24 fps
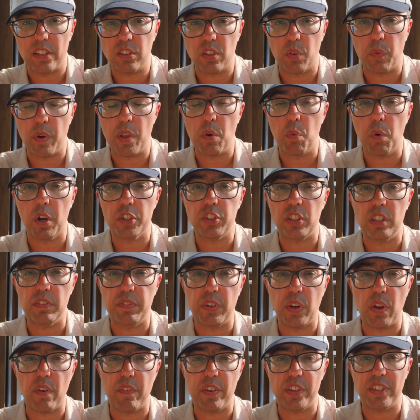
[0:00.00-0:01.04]
so when you're watching the
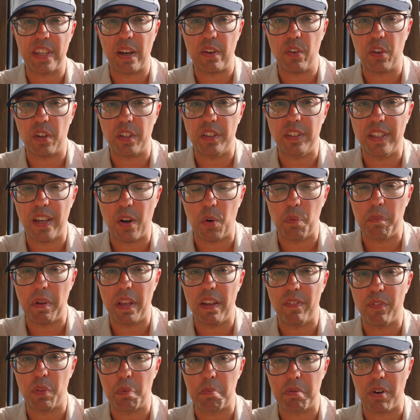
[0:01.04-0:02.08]
video, if it's out, you can tell me
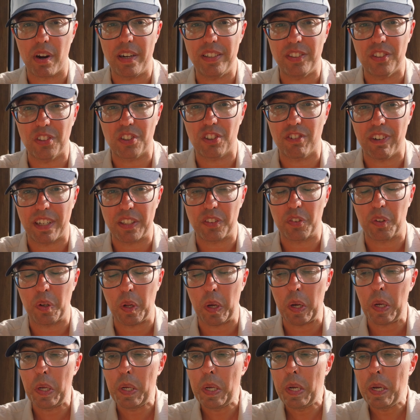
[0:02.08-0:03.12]
if the price is correct or
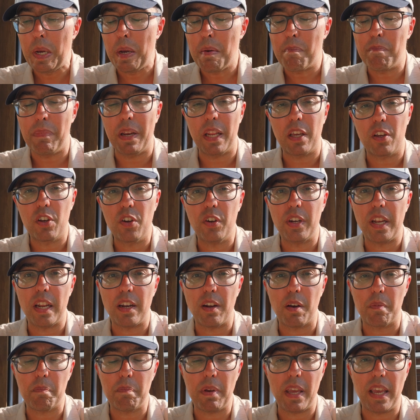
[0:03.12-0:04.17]
not. But it could end
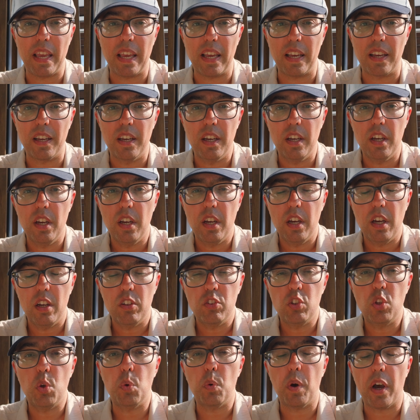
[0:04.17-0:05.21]
up being
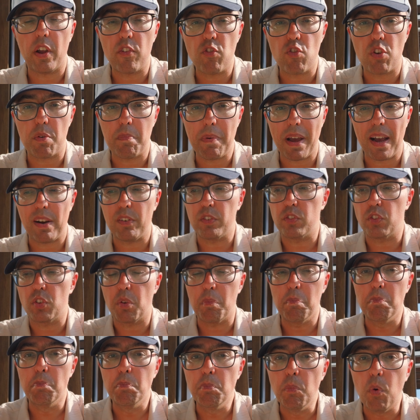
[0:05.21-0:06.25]
£200
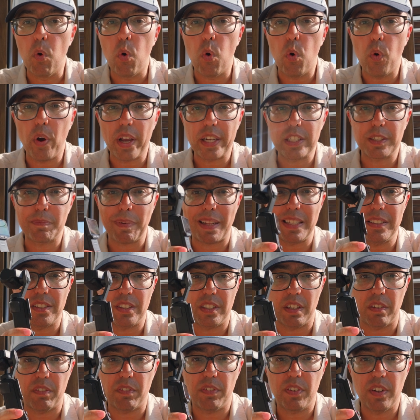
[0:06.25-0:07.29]
more
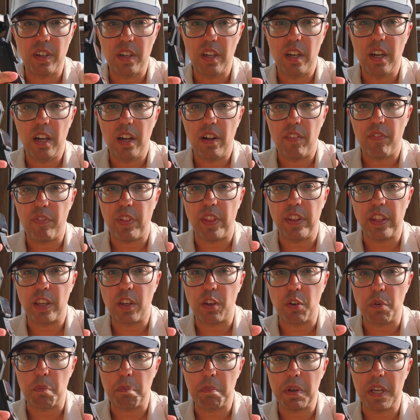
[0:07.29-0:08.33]
expensive than the
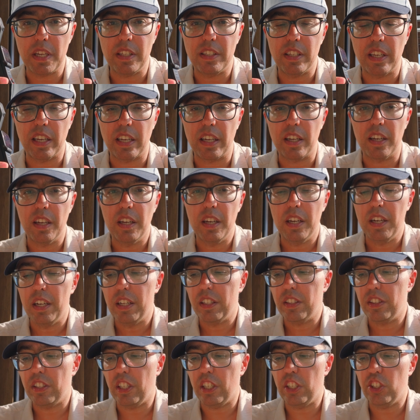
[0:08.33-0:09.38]
competing
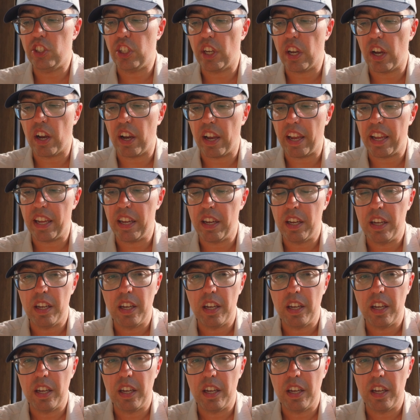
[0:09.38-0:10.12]
DJI